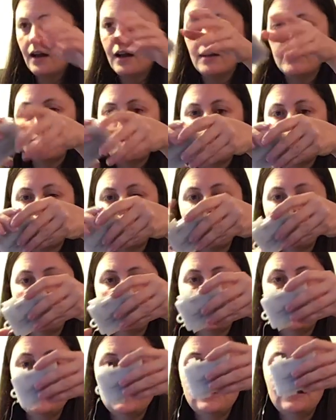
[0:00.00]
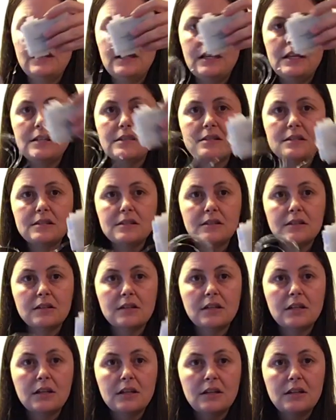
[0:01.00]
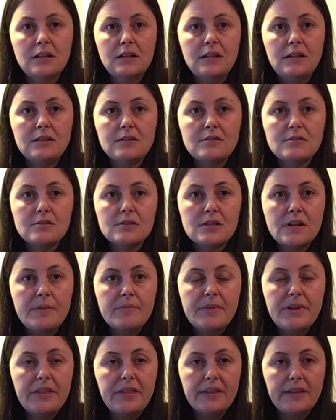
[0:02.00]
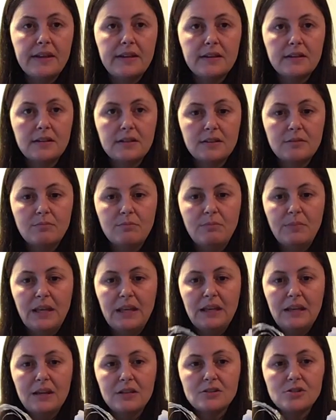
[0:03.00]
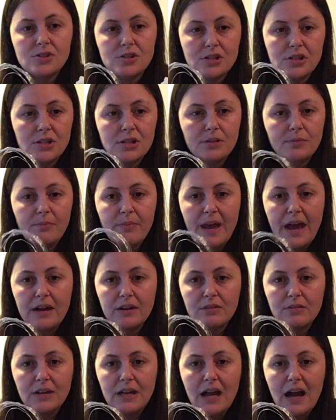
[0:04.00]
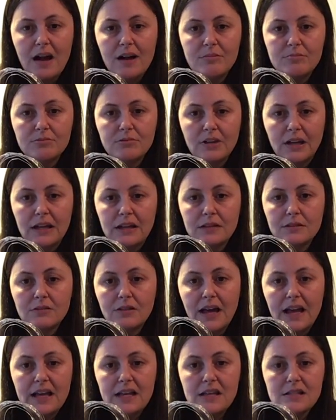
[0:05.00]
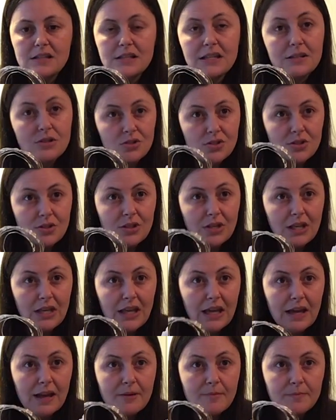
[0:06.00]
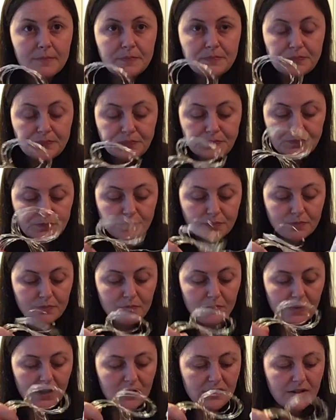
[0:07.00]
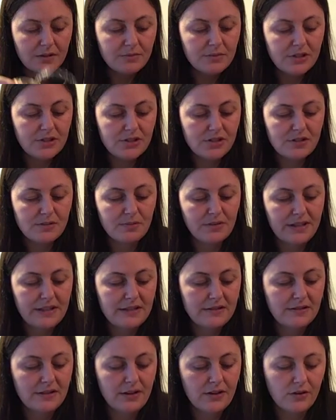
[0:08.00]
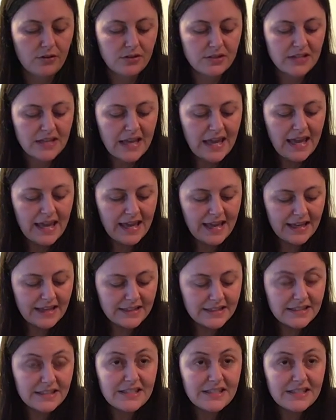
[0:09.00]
I'm gonna put these are some of the miniature battery operated lights that you can get. So I'm gonna just place those. It's